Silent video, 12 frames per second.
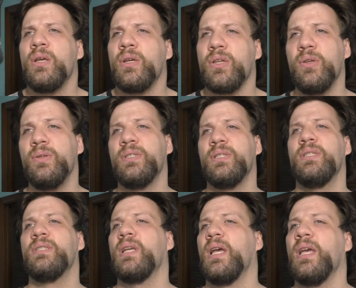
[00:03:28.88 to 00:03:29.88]

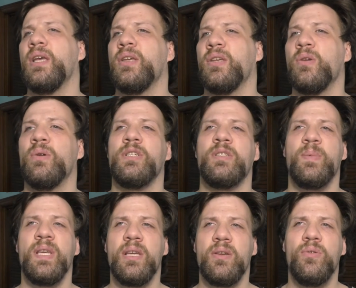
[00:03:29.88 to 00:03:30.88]
uses a
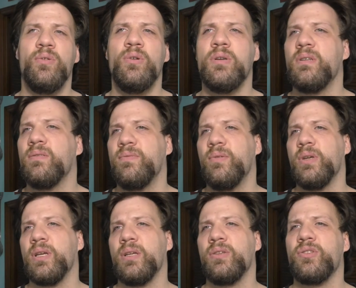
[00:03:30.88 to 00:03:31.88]
USB cord for
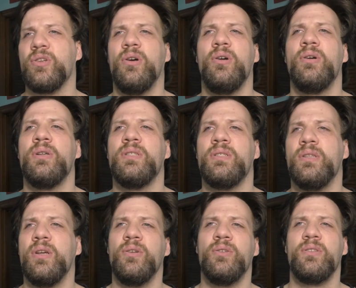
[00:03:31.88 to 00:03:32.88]
you can charge
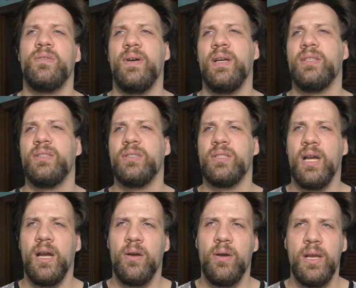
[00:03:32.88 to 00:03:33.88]
those devices
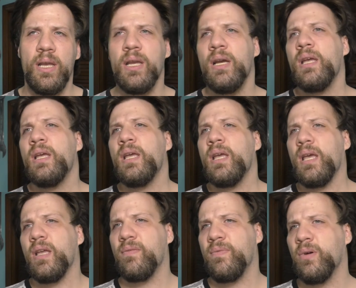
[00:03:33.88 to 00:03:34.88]
that way.
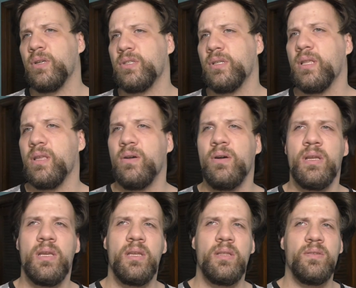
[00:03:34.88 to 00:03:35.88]
Unfortunately, the
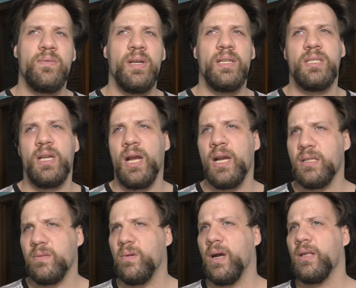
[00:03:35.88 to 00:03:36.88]
only device
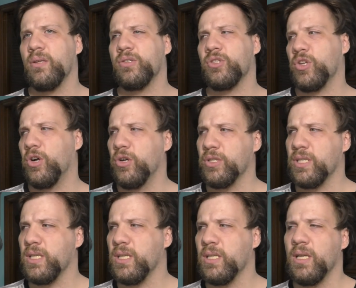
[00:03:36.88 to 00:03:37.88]
has wireless
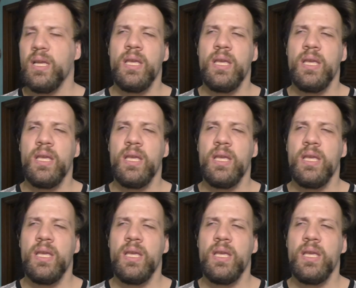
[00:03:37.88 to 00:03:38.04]
charging